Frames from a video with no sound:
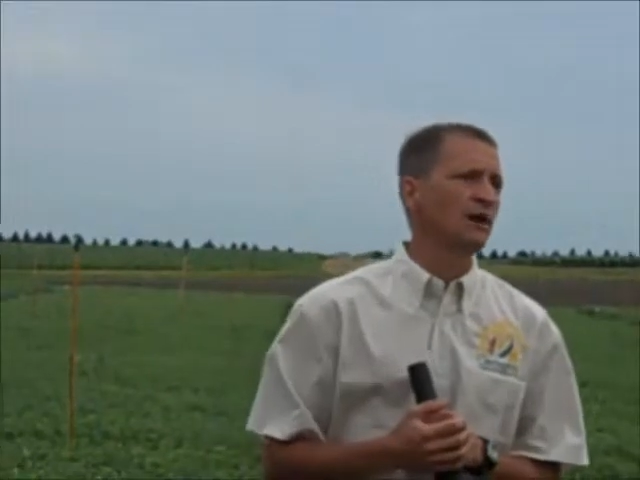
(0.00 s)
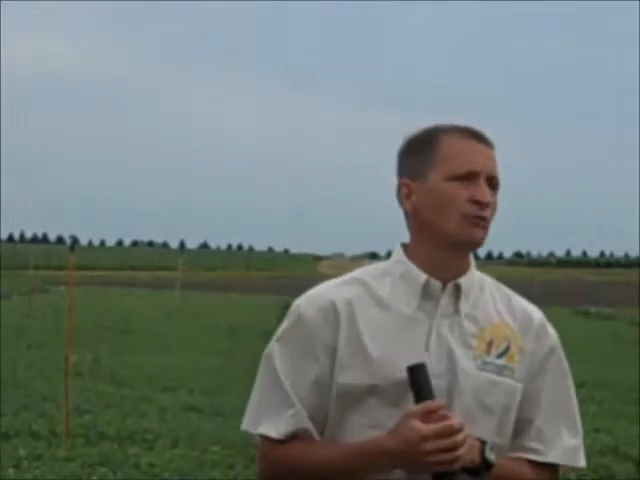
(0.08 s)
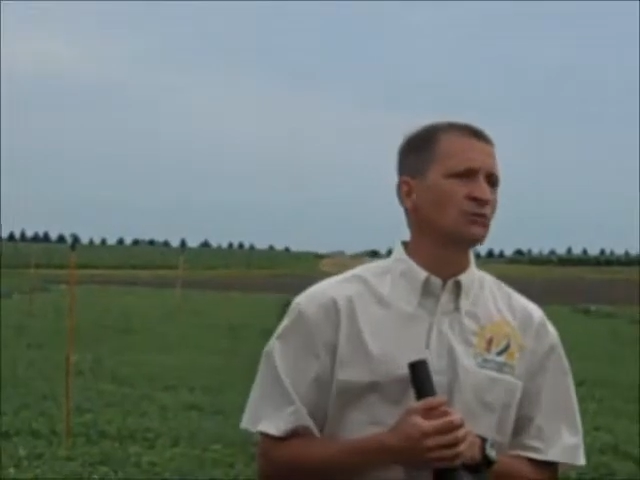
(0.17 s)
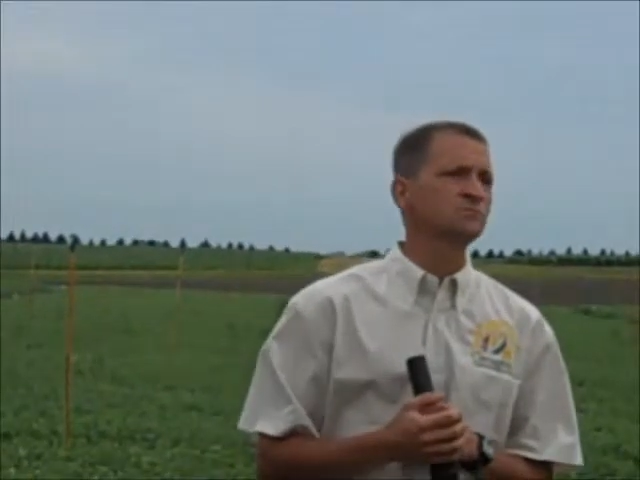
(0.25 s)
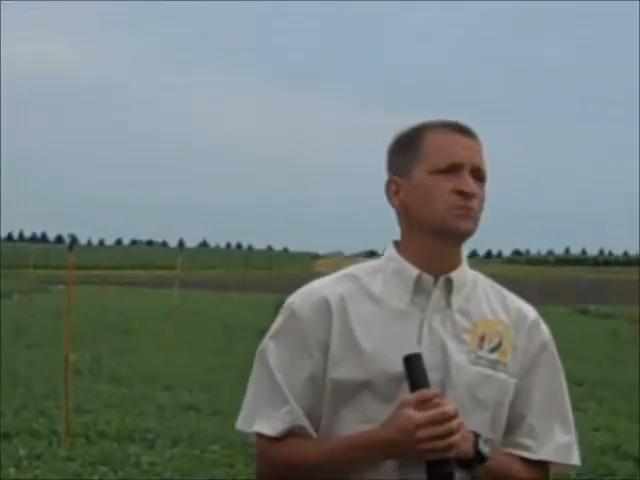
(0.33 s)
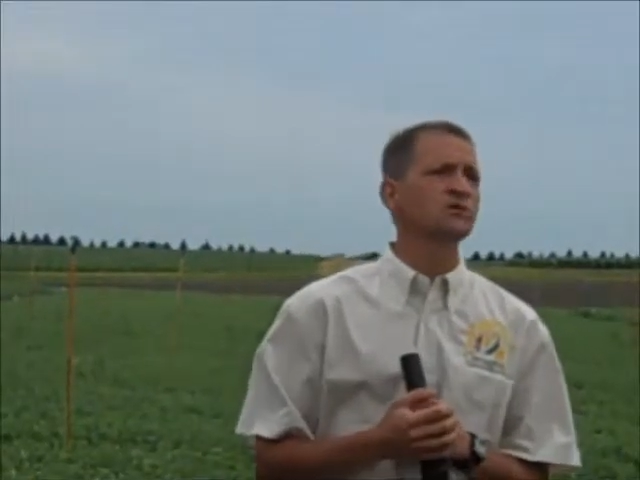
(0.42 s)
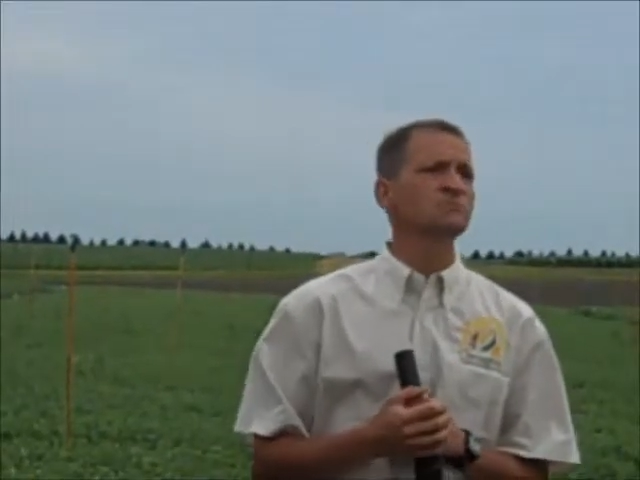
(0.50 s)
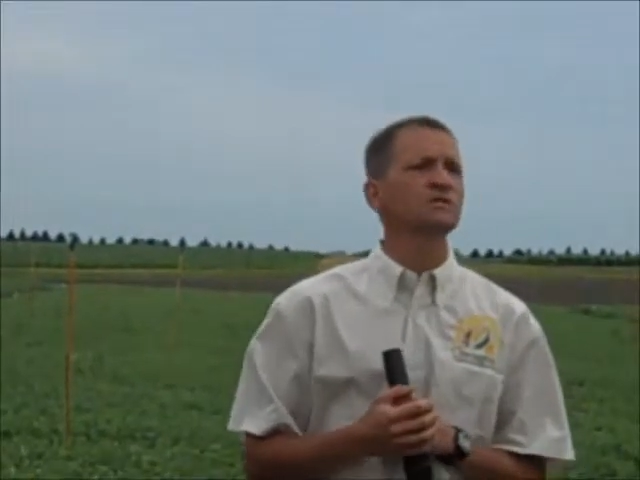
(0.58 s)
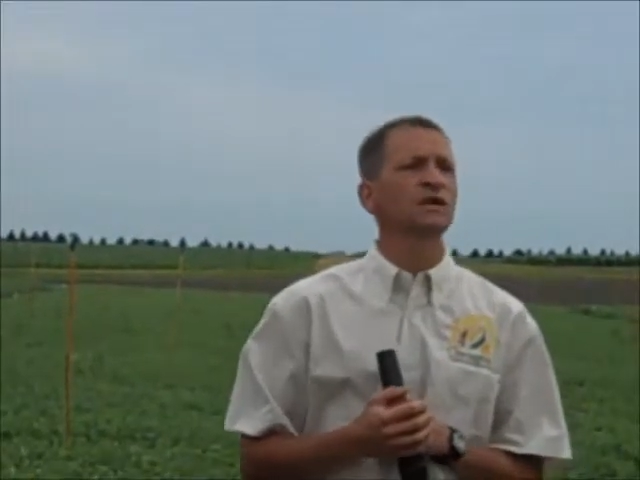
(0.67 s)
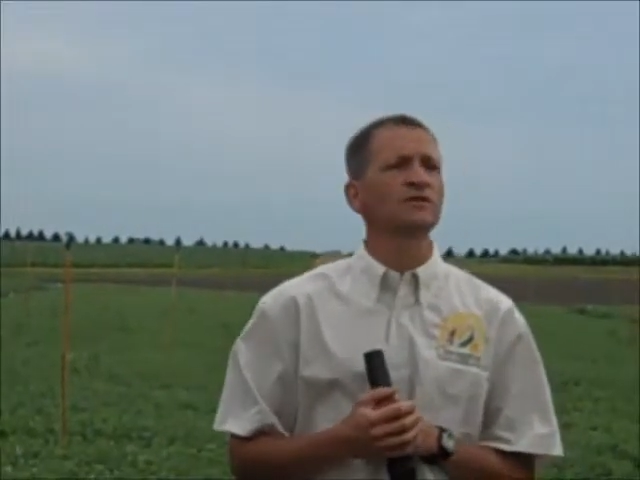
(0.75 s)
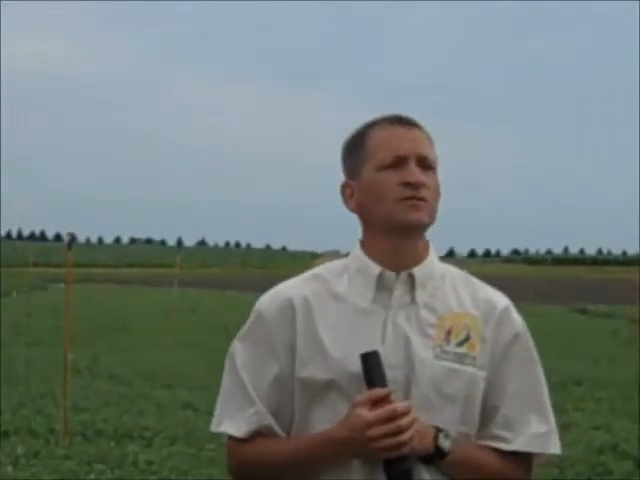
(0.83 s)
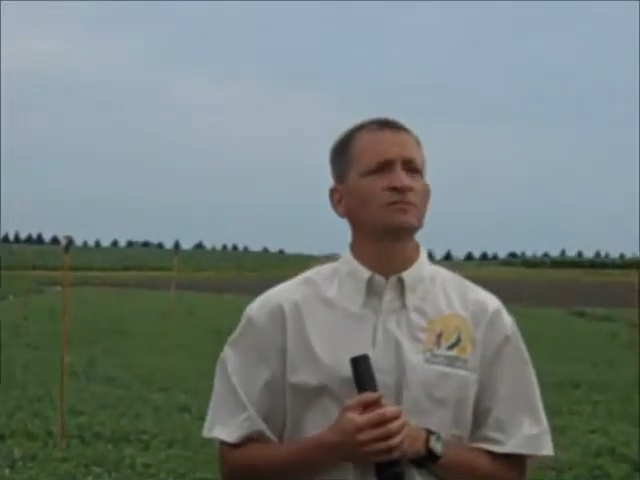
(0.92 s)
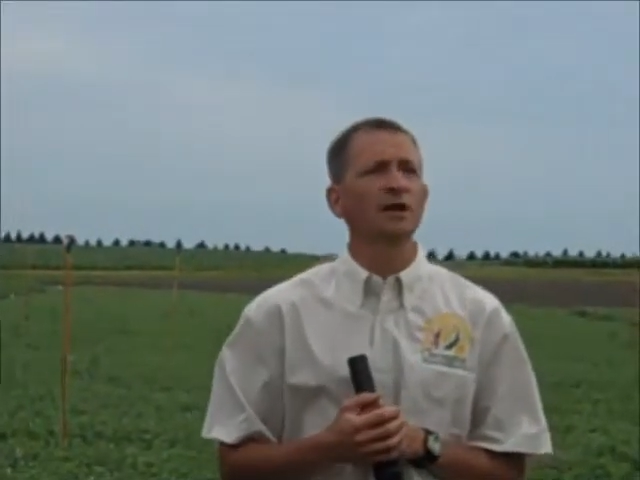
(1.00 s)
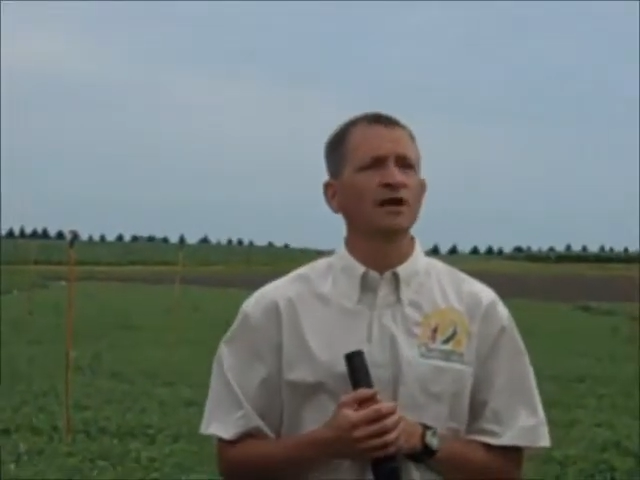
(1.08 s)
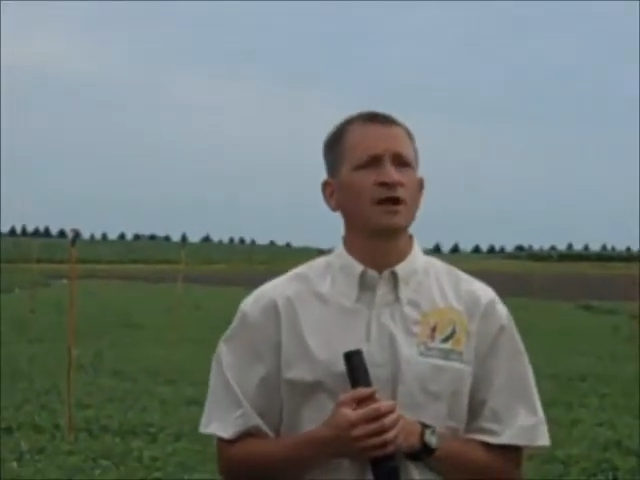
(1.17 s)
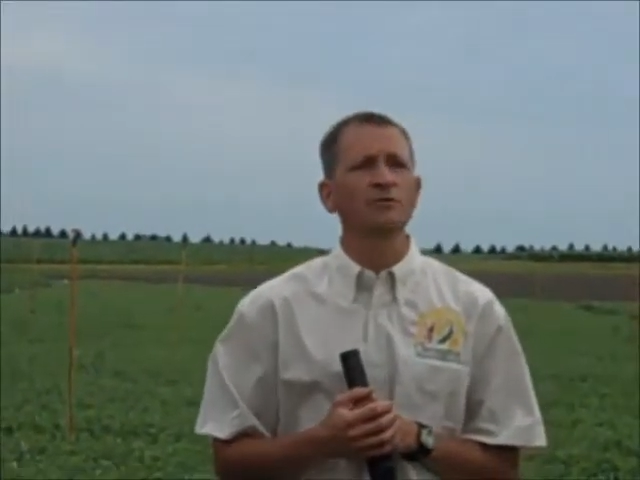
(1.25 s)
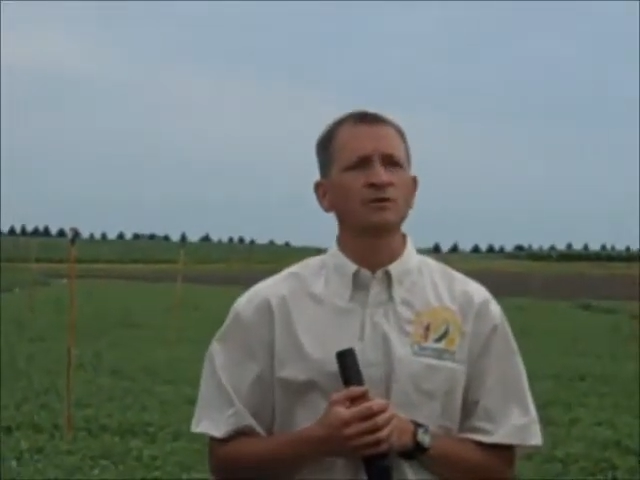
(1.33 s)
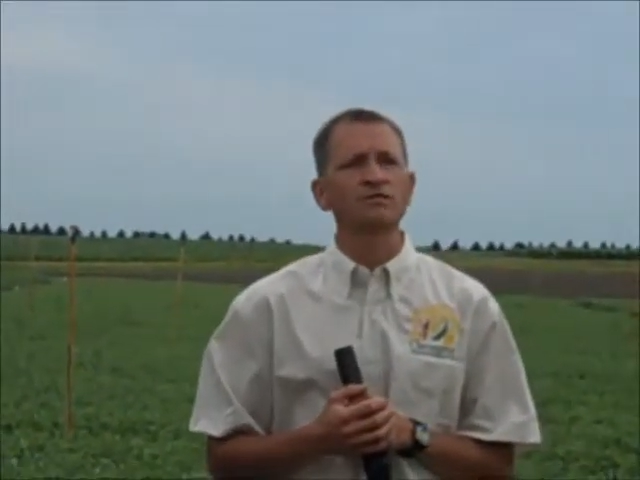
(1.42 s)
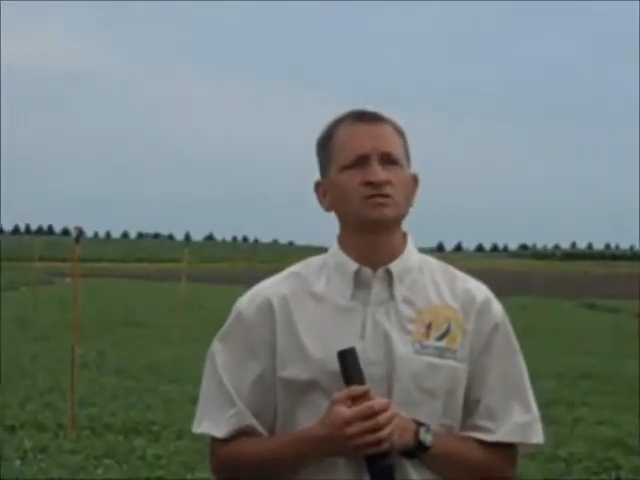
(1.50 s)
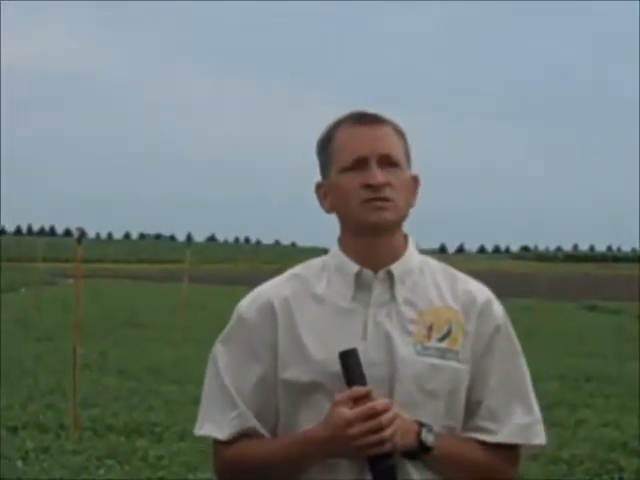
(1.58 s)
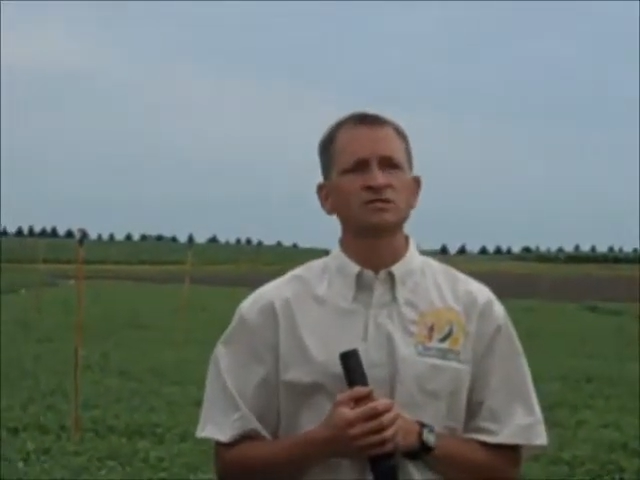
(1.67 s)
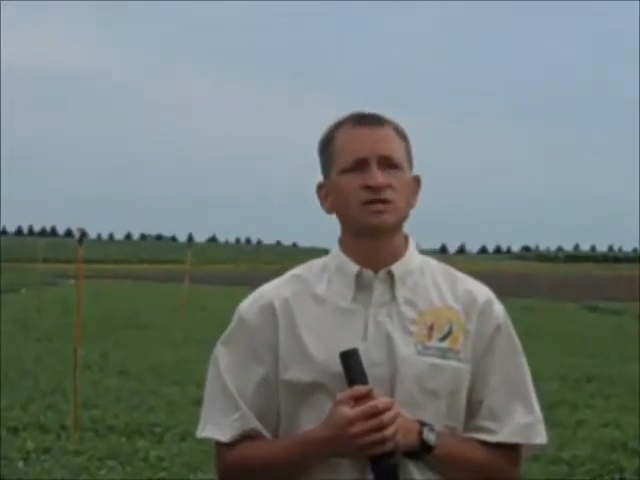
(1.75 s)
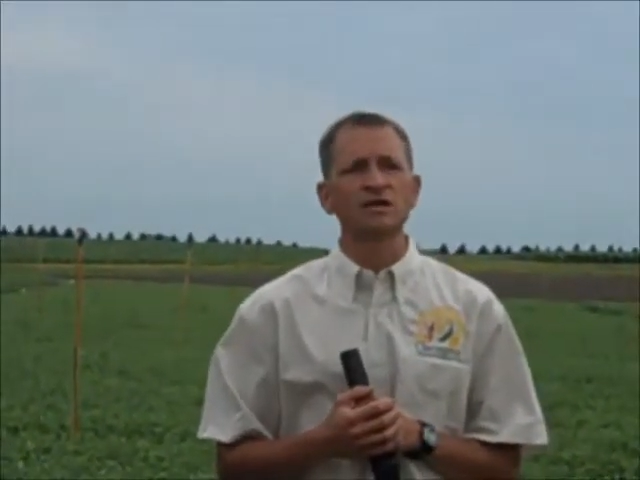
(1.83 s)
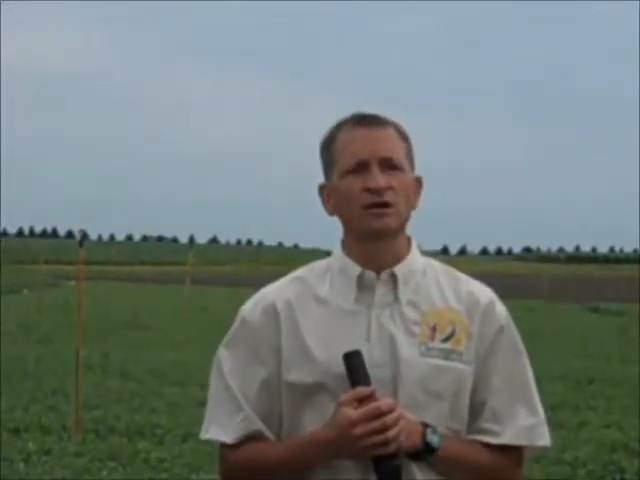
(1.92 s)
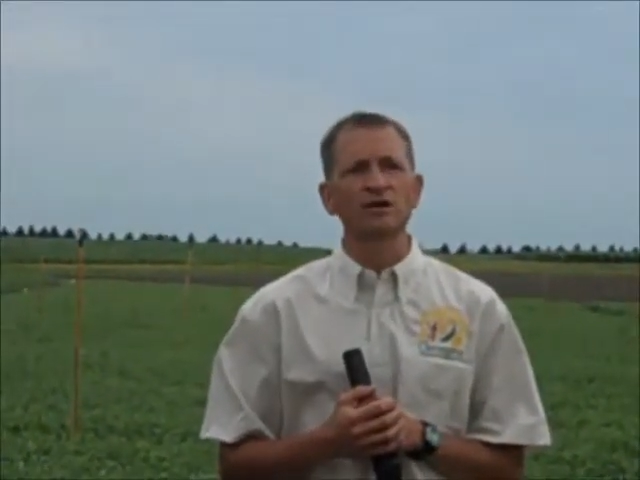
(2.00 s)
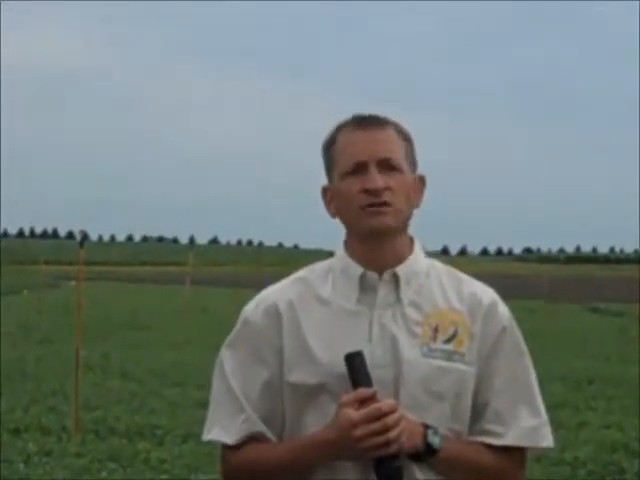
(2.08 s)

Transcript: that was supposed to be done at the Minot Research Center.